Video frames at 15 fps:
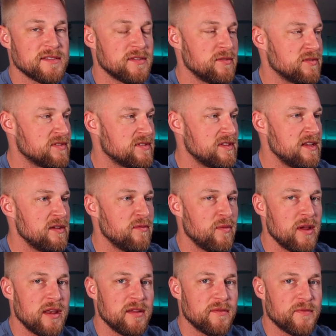So you see it
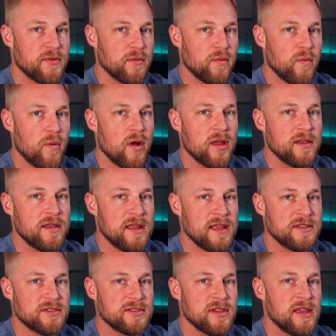winning for one
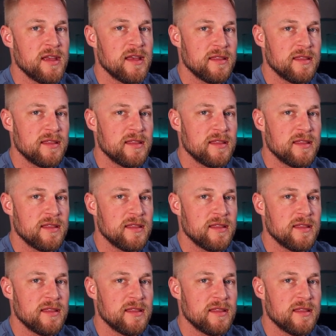niche.